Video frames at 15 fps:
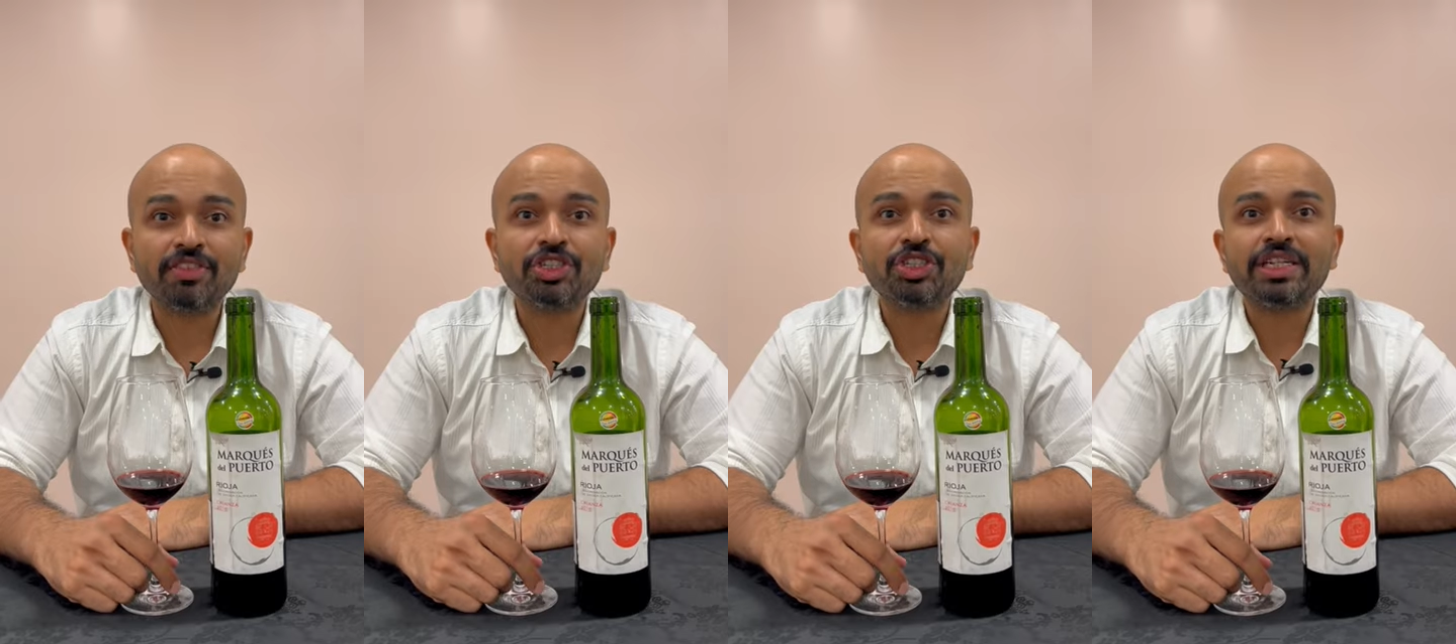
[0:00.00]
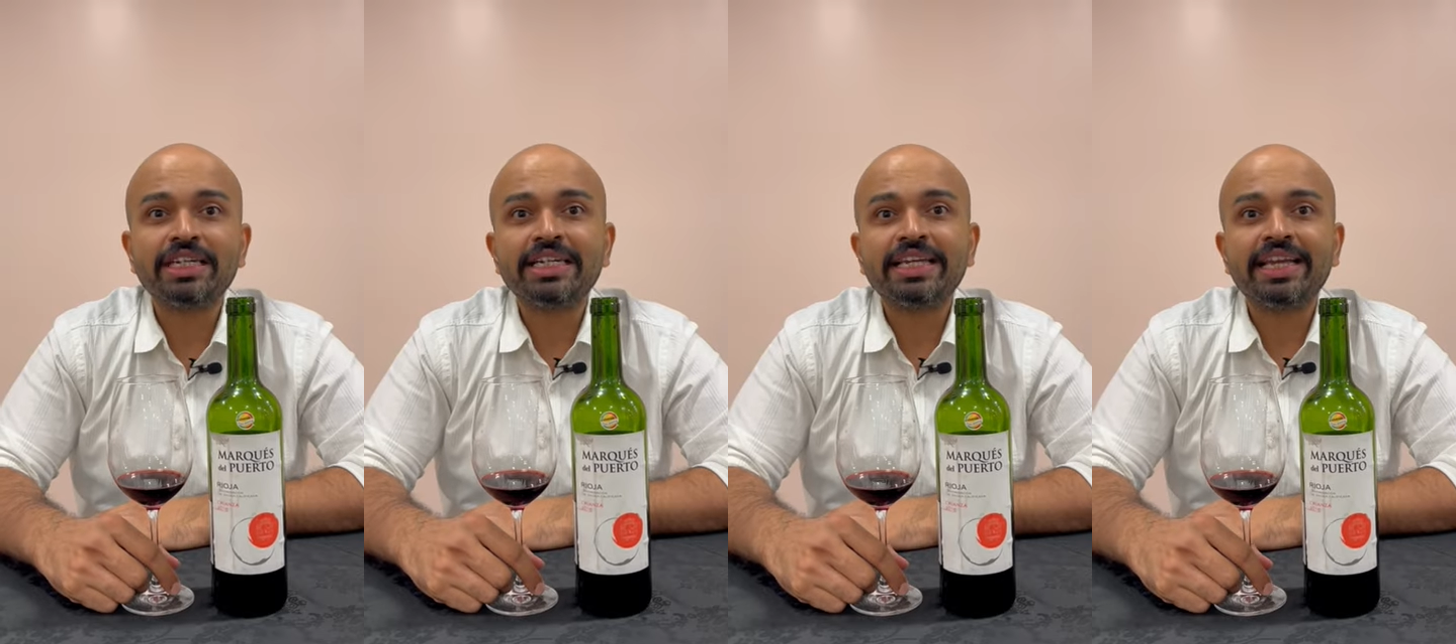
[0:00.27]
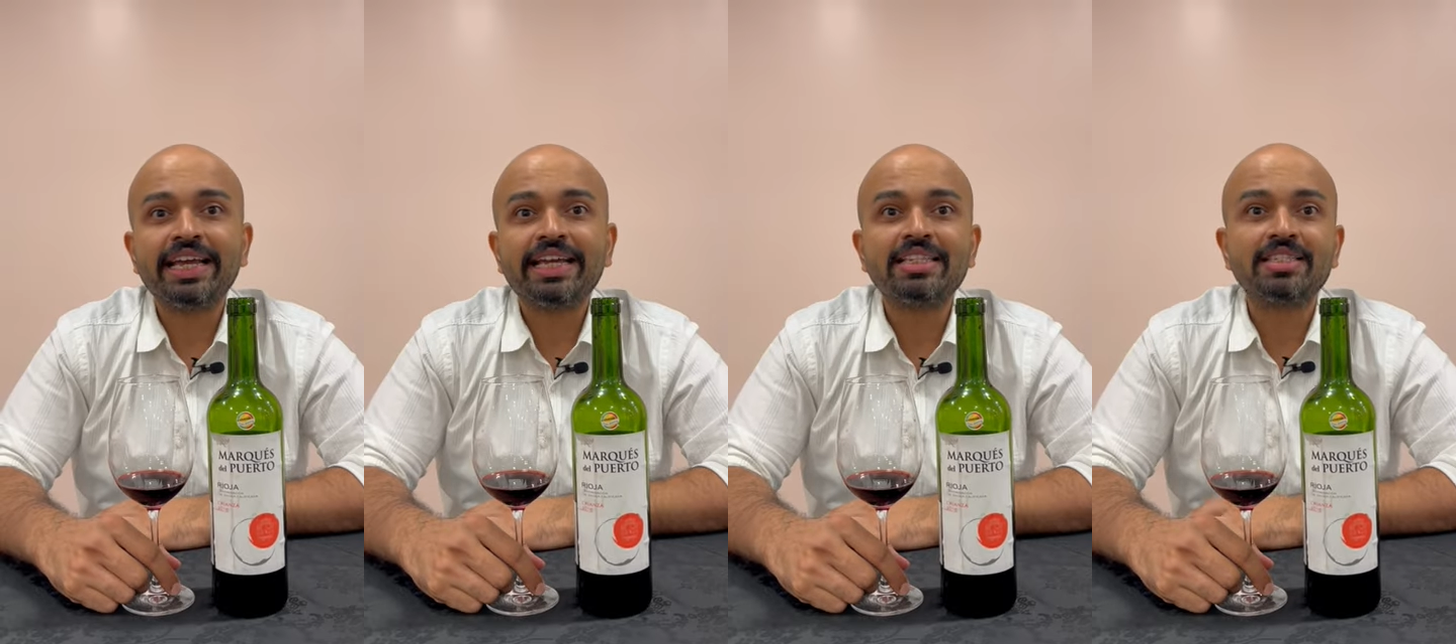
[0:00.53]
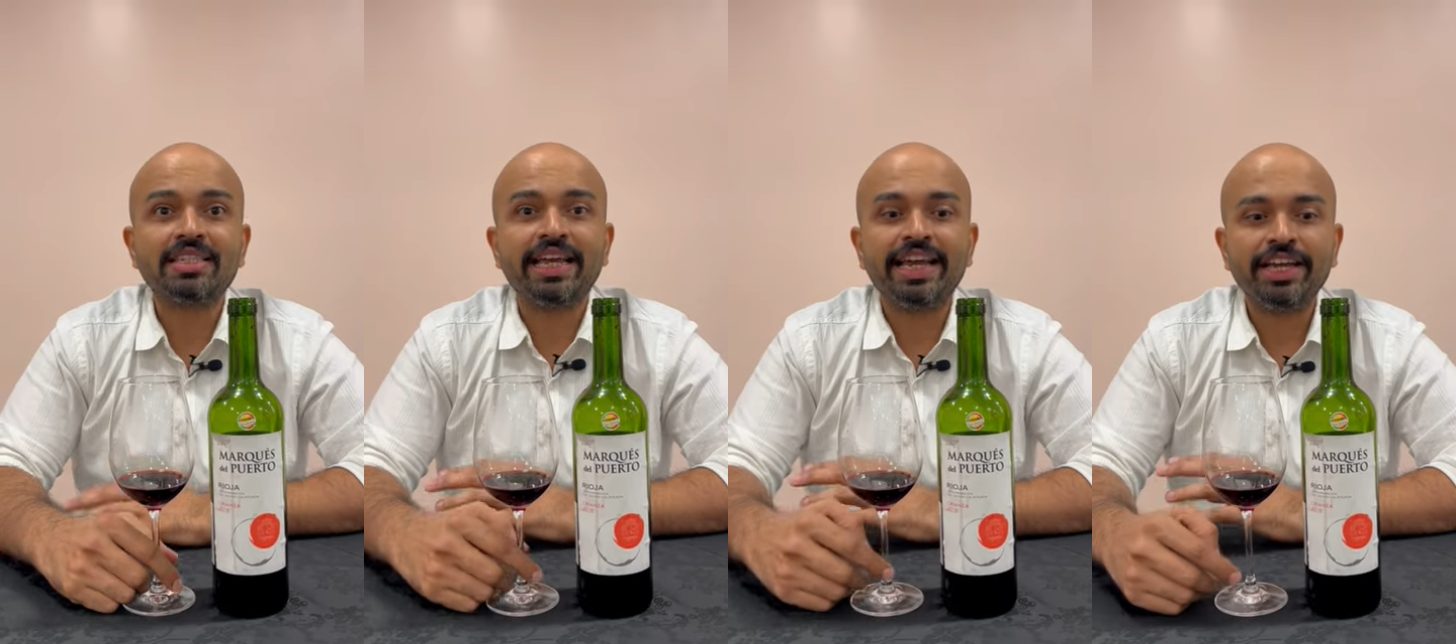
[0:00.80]
which
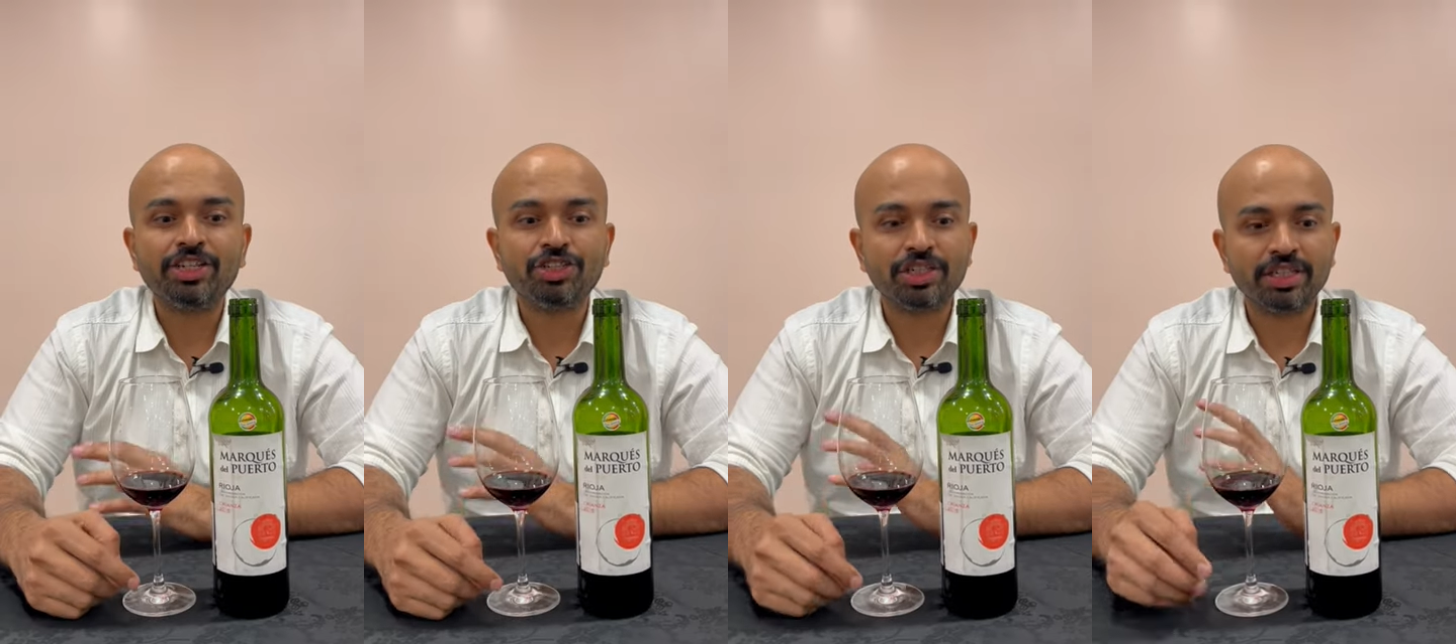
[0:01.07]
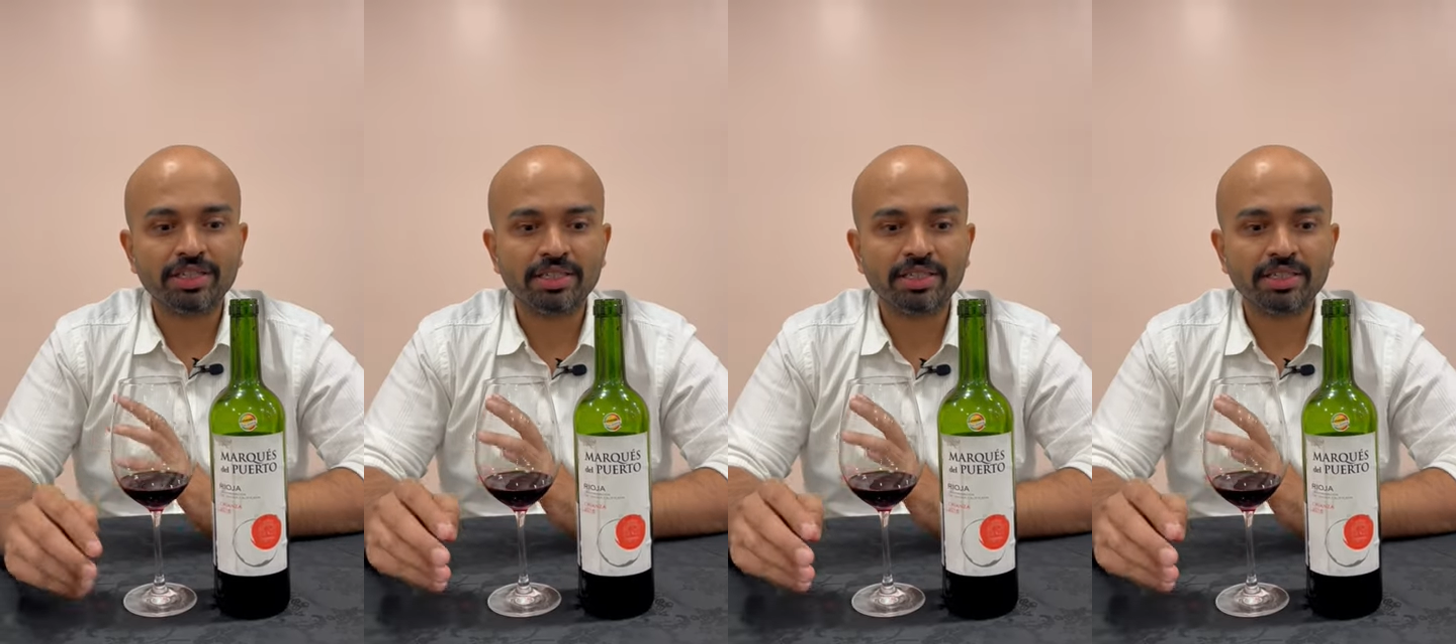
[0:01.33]
indicates aging.